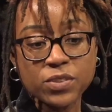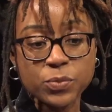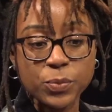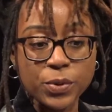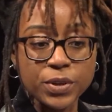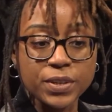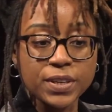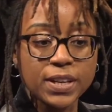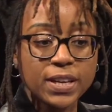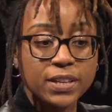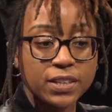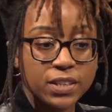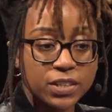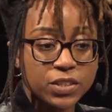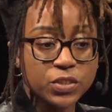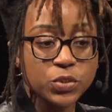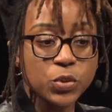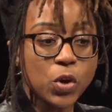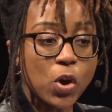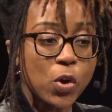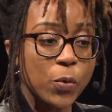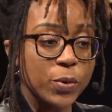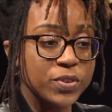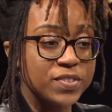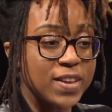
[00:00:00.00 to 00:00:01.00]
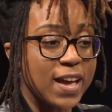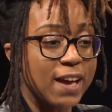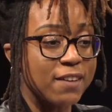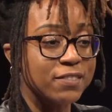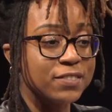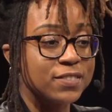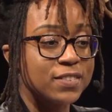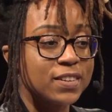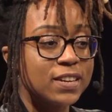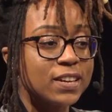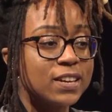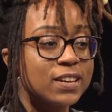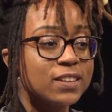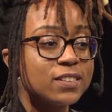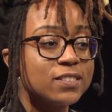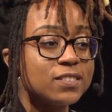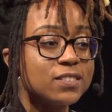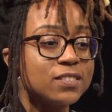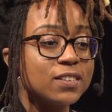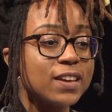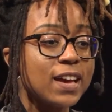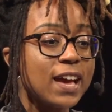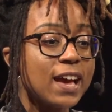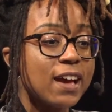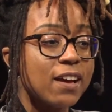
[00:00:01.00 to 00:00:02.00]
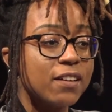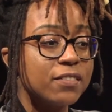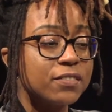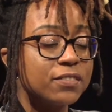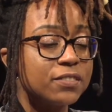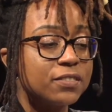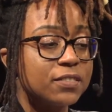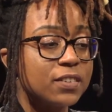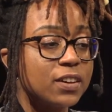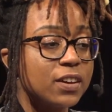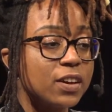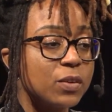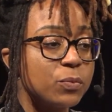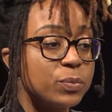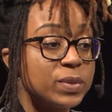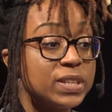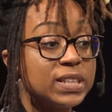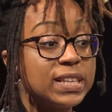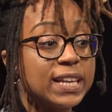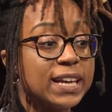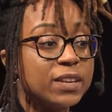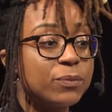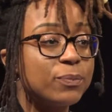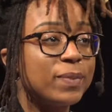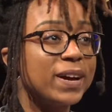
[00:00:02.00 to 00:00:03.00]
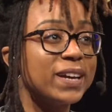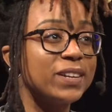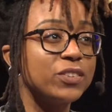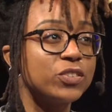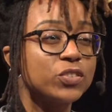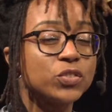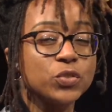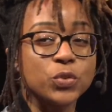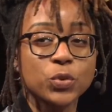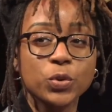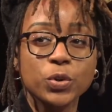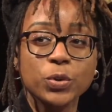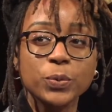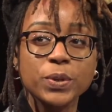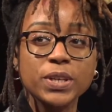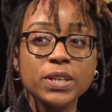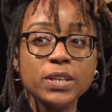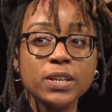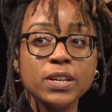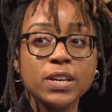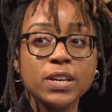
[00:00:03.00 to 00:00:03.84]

part, that you always have to be led by the story,